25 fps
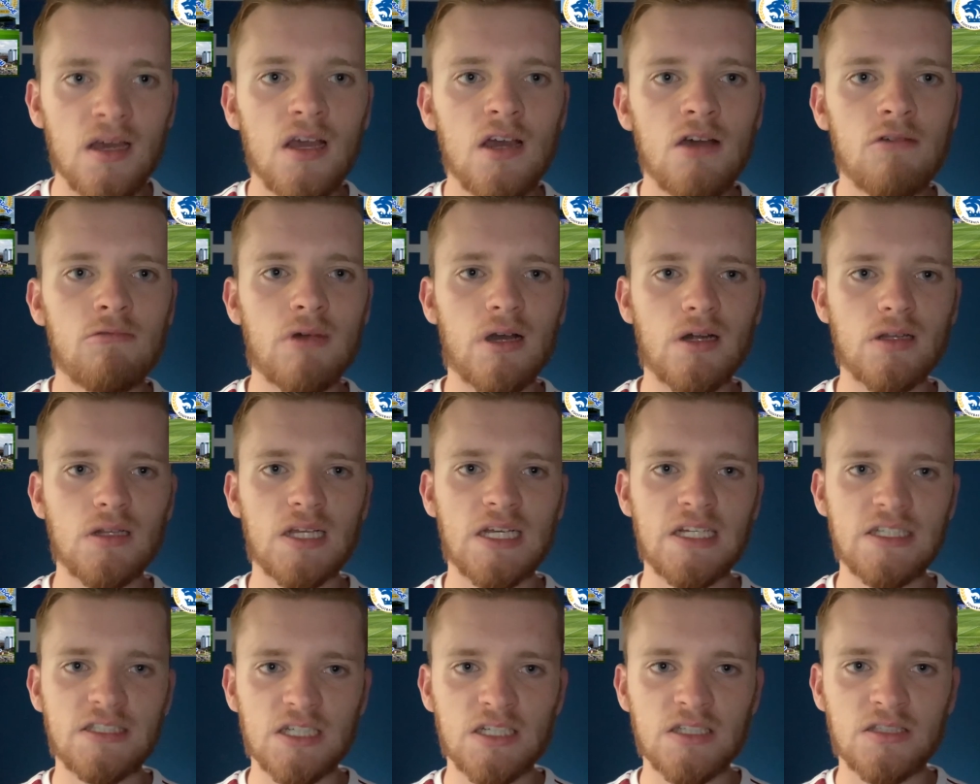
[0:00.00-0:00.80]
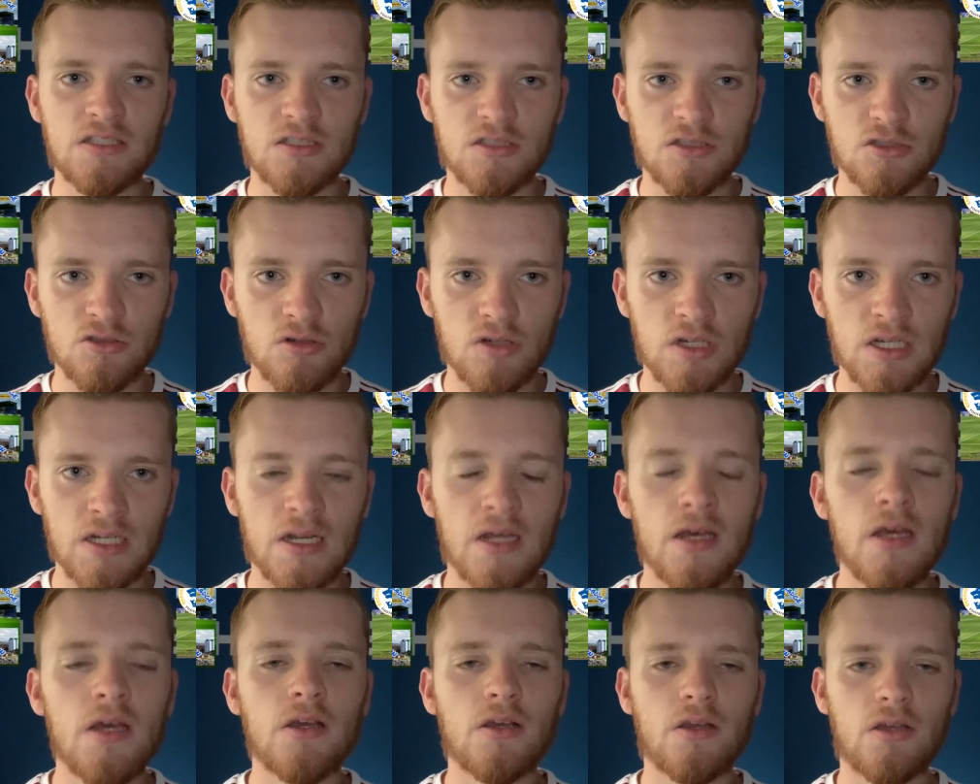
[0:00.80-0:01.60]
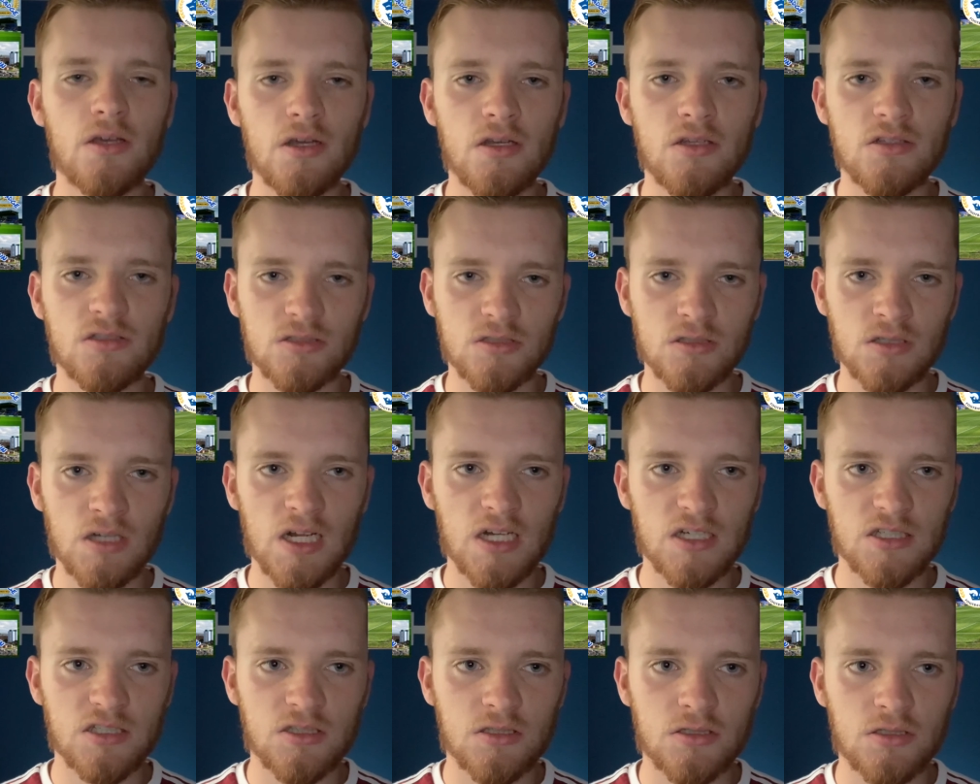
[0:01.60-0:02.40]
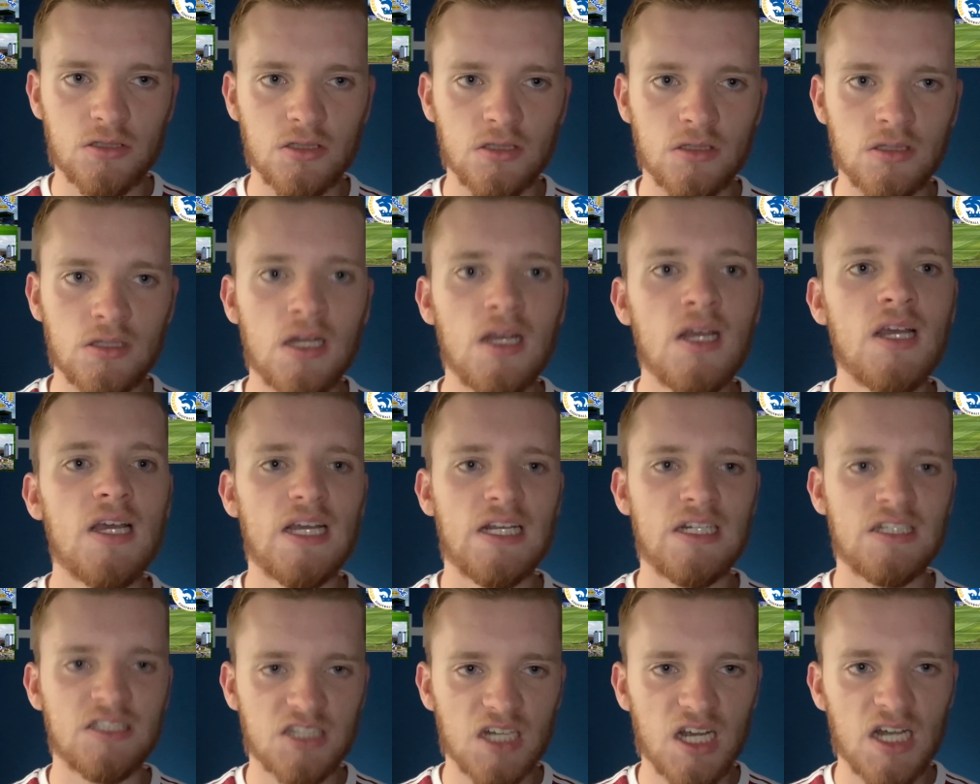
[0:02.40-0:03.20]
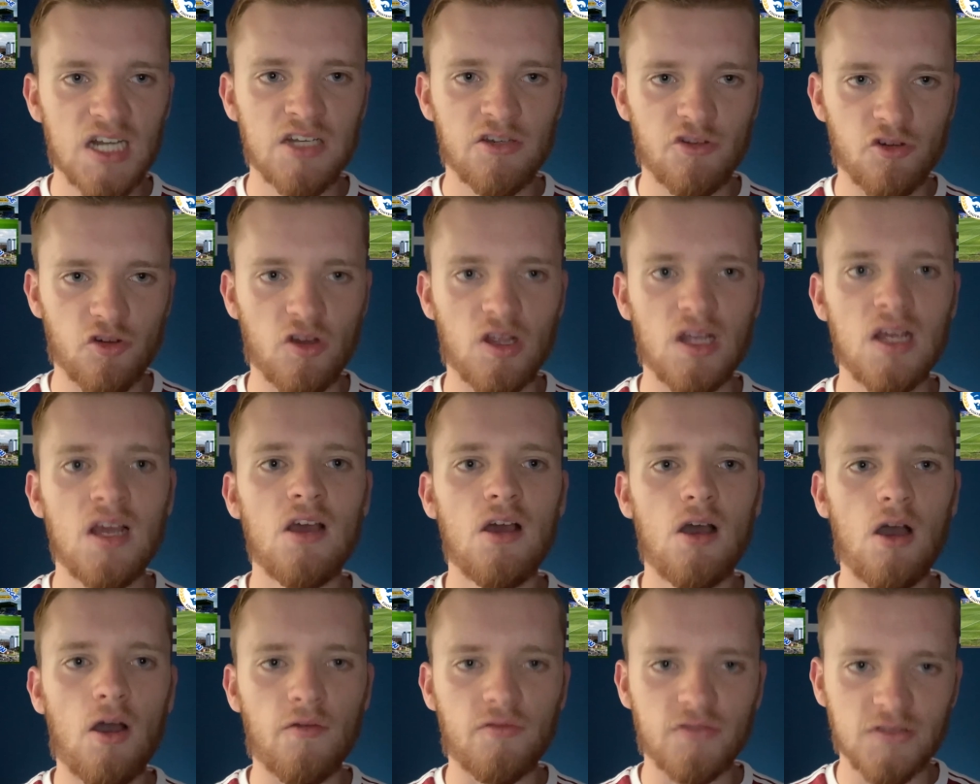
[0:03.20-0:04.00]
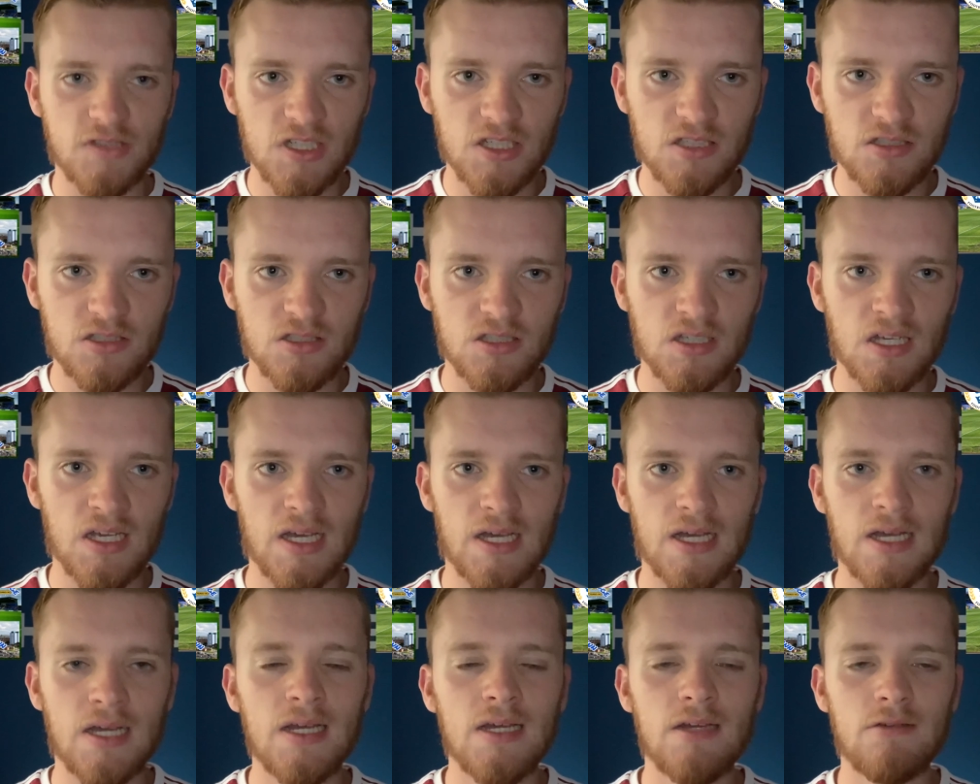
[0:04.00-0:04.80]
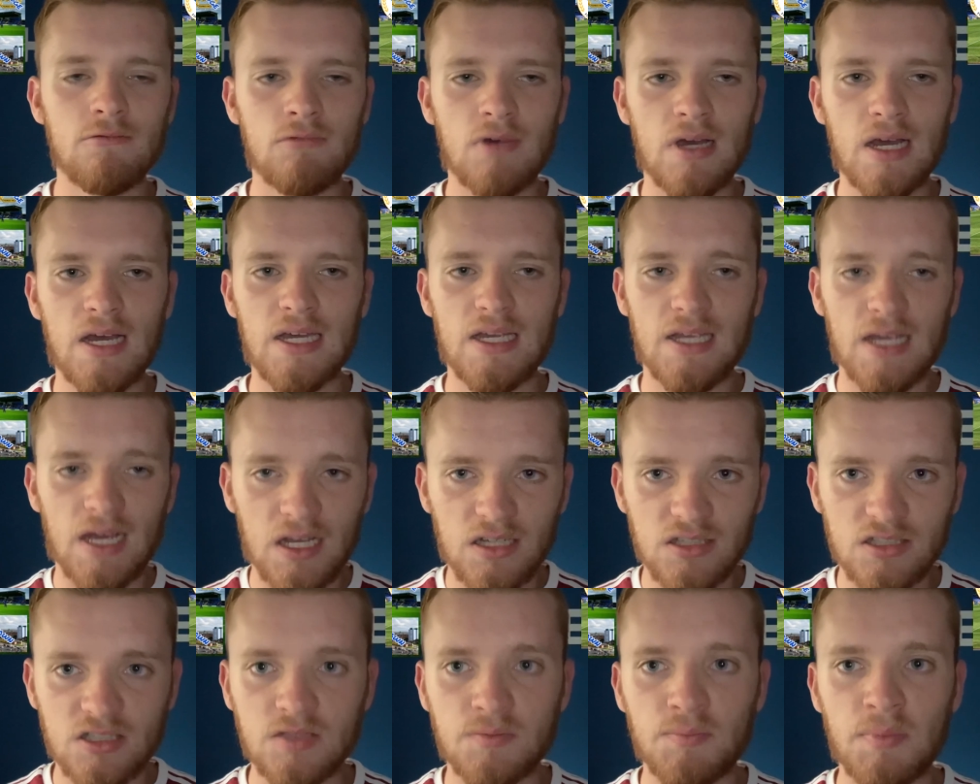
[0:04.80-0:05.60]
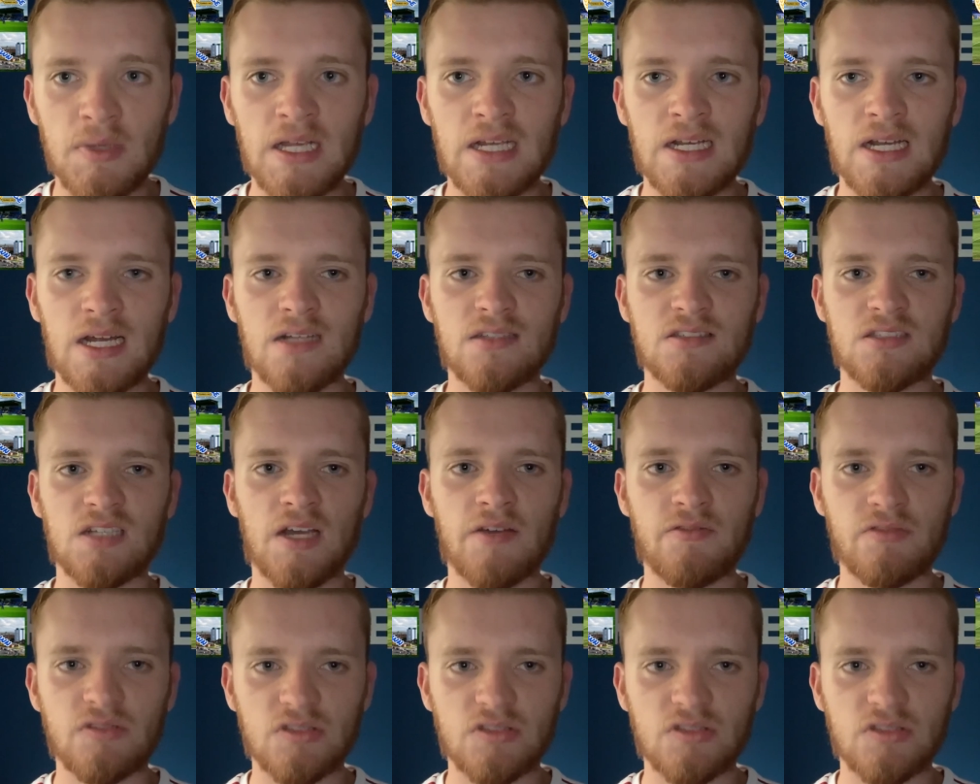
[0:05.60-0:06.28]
while he did join Curzon Ashton in January of this year, where he has been at ever